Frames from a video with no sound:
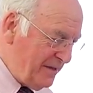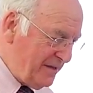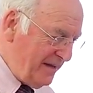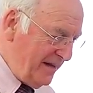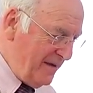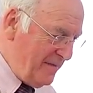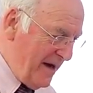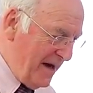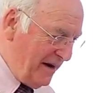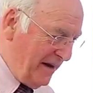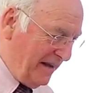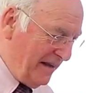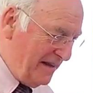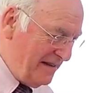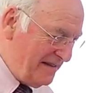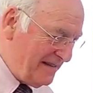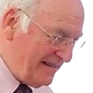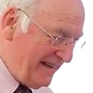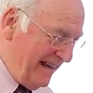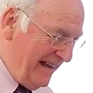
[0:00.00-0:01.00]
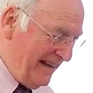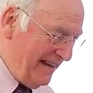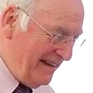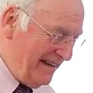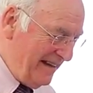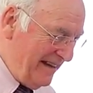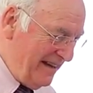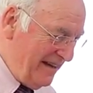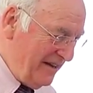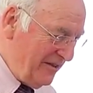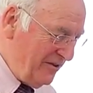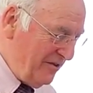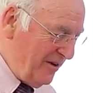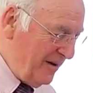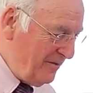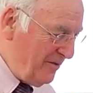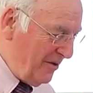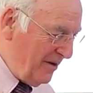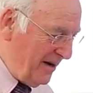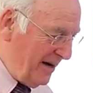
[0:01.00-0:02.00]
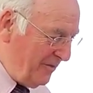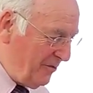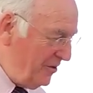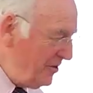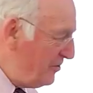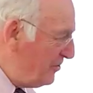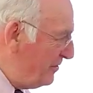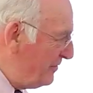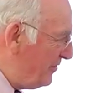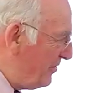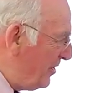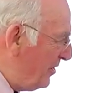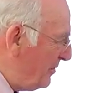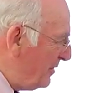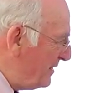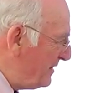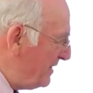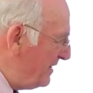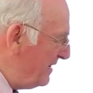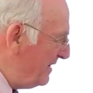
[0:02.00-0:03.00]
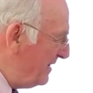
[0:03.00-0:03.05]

as the Americans say. No, I'm not. I'm going to go forward.